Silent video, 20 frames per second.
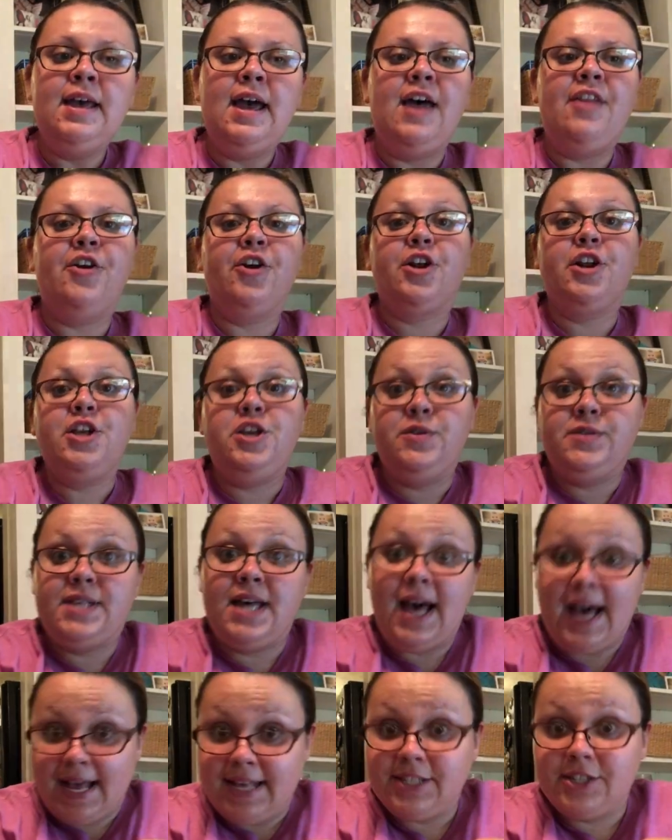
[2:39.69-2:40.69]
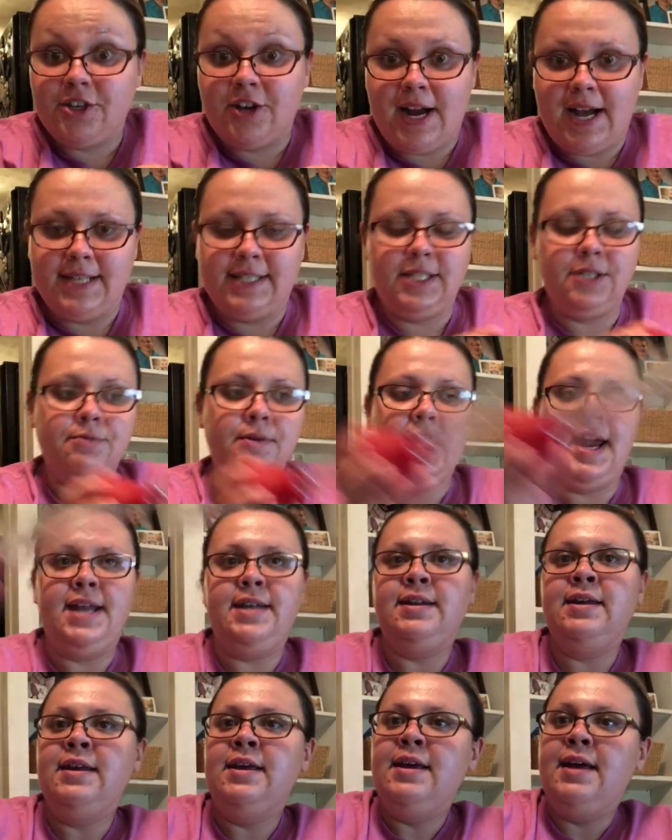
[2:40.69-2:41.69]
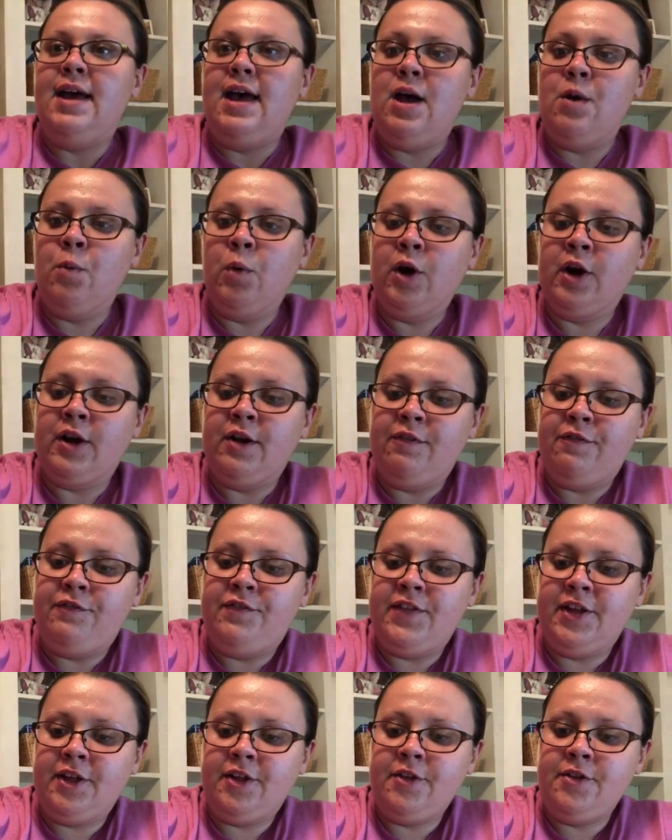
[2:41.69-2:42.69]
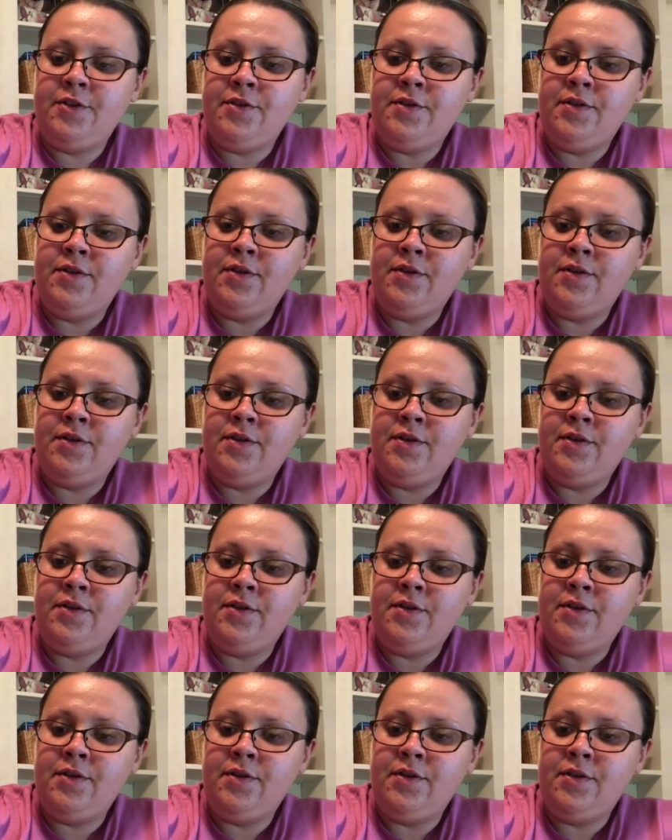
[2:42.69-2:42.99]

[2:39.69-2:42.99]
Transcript: and they're going to use that as their acid rain. And we're going to fill,